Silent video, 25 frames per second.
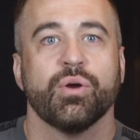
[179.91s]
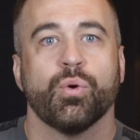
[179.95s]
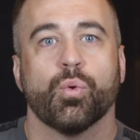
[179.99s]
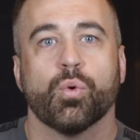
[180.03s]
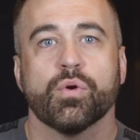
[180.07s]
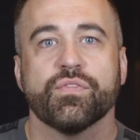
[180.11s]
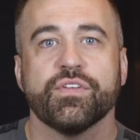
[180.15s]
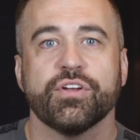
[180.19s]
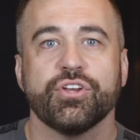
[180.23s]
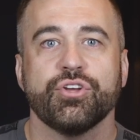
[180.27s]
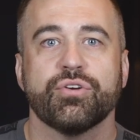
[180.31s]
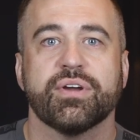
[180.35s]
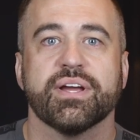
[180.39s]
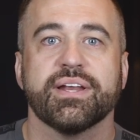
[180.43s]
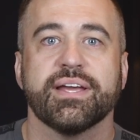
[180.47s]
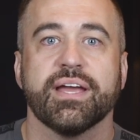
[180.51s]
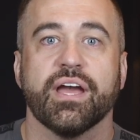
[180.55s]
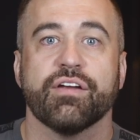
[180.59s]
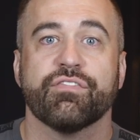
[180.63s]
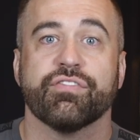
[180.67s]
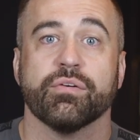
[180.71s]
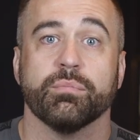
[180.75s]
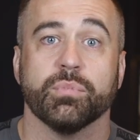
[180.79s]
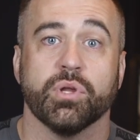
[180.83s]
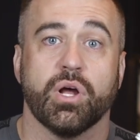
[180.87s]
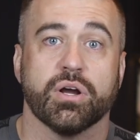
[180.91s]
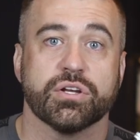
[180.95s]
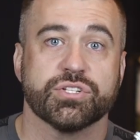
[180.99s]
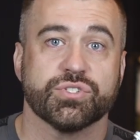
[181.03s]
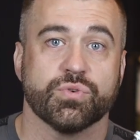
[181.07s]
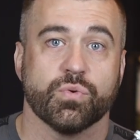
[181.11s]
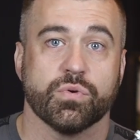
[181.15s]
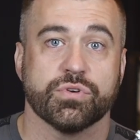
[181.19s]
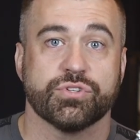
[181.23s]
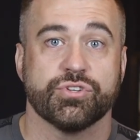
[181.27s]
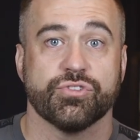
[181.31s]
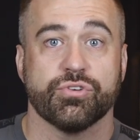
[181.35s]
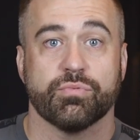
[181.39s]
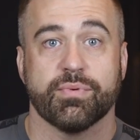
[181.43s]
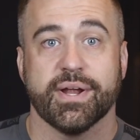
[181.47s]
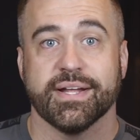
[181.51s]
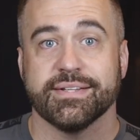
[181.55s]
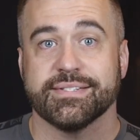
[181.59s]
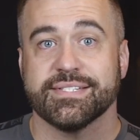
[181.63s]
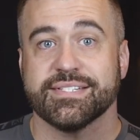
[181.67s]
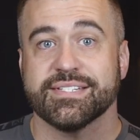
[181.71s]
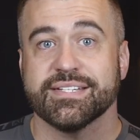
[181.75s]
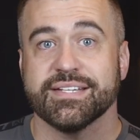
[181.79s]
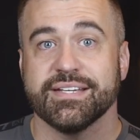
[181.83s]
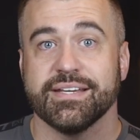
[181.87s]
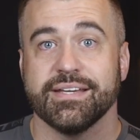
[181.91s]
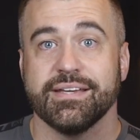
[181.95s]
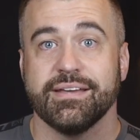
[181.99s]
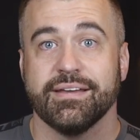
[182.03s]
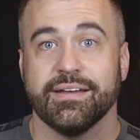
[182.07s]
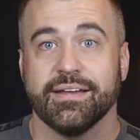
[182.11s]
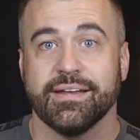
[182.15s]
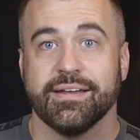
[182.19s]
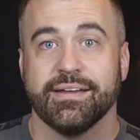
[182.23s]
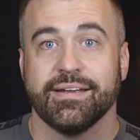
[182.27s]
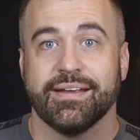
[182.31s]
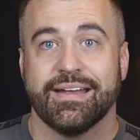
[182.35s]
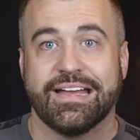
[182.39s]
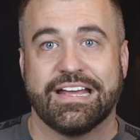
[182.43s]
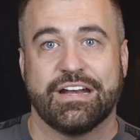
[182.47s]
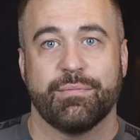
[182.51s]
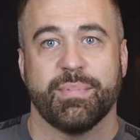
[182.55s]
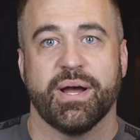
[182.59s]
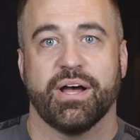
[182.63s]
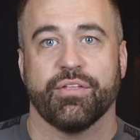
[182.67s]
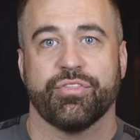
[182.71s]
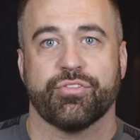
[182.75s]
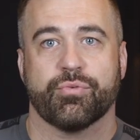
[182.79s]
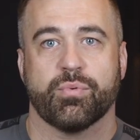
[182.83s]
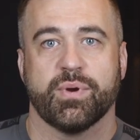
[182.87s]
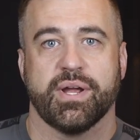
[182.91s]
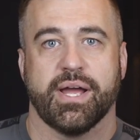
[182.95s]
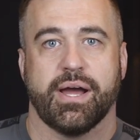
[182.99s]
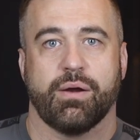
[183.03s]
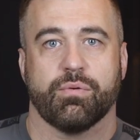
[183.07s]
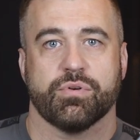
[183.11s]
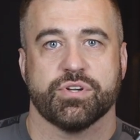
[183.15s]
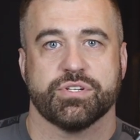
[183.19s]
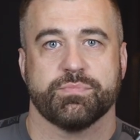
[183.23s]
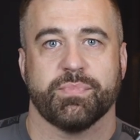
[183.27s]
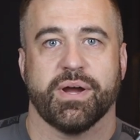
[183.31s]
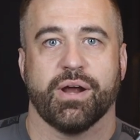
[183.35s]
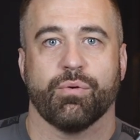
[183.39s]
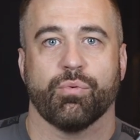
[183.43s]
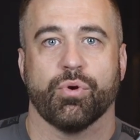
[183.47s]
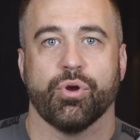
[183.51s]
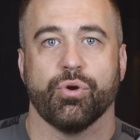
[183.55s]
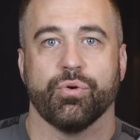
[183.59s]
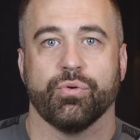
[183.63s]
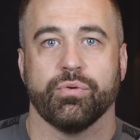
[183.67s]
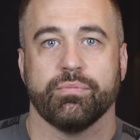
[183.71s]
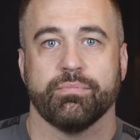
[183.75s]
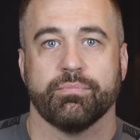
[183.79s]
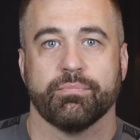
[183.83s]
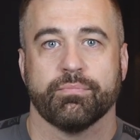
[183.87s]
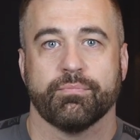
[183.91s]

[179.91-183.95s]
or that you can get from Luxor to the Red Sea in about three hours by road.